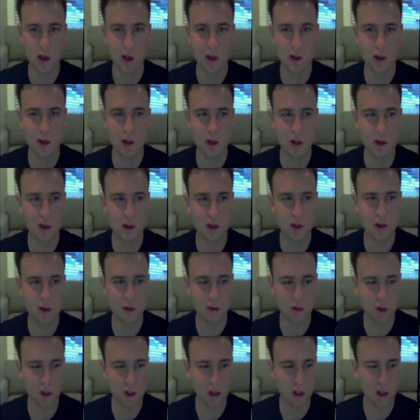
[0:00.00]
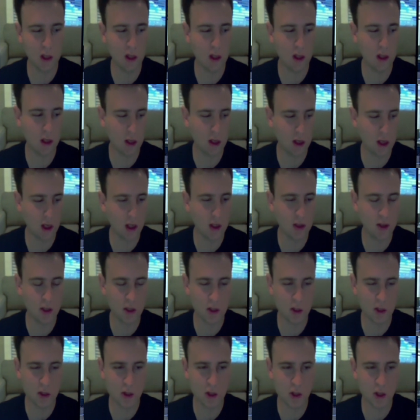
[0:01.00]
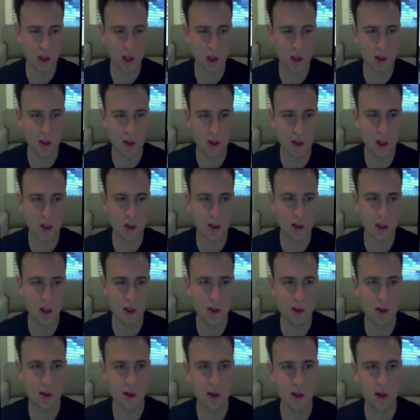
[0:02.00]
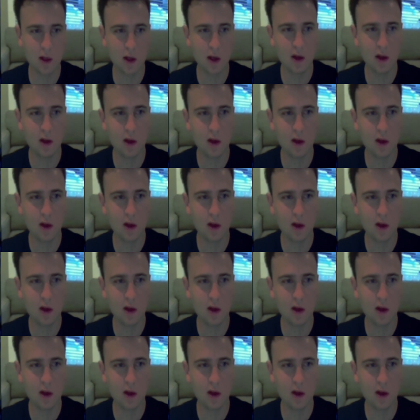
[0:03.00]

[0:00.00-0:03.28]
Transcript: So it's really kind of decentralized in that sense.